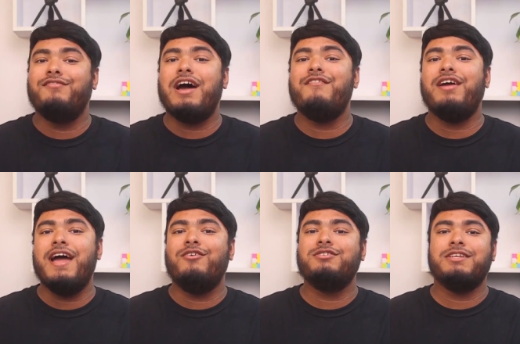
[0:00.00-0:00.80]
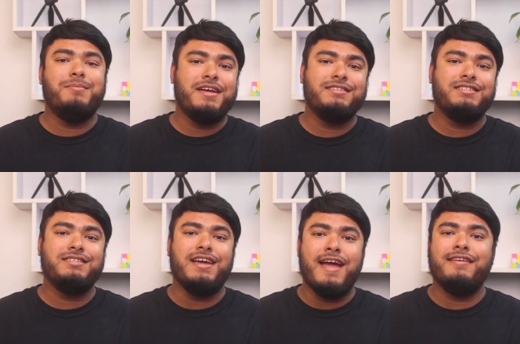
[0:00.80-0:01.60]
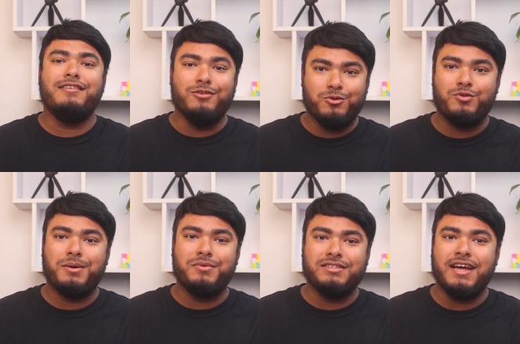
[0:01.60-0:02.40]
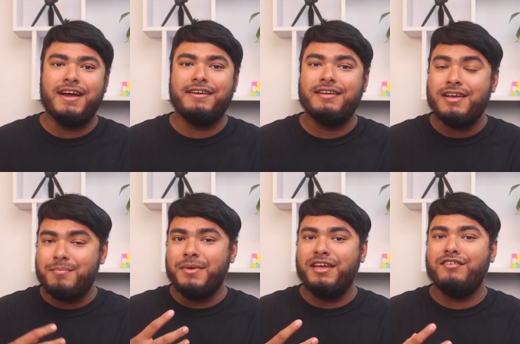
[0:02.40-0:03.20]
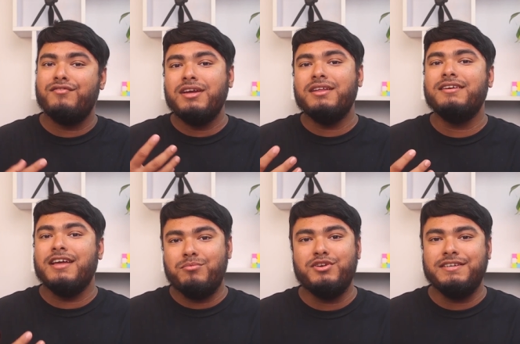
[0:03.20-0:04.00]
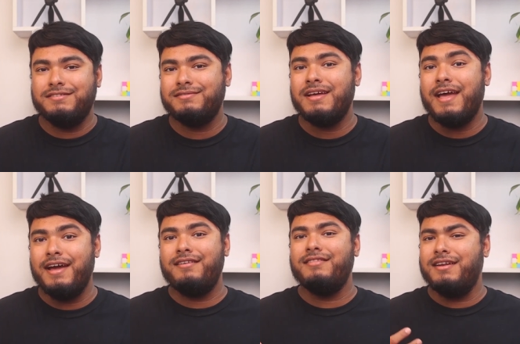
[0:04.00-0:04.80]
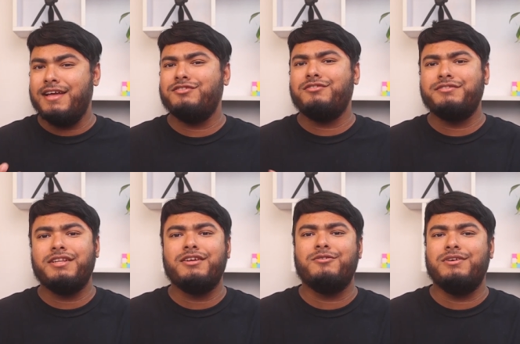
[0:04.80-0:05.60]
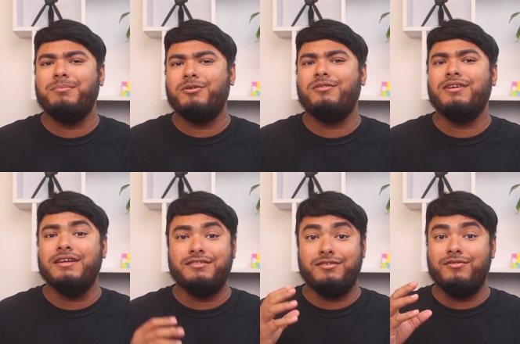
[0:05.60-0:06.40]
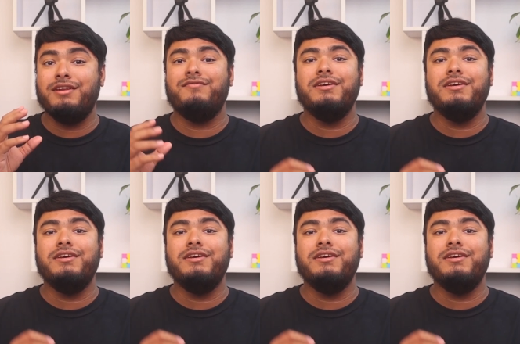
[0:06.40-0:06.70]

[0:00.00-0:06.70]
The 5 ounce capacity and no drip design make feeding a breeze, and the natural silicone nipple is a great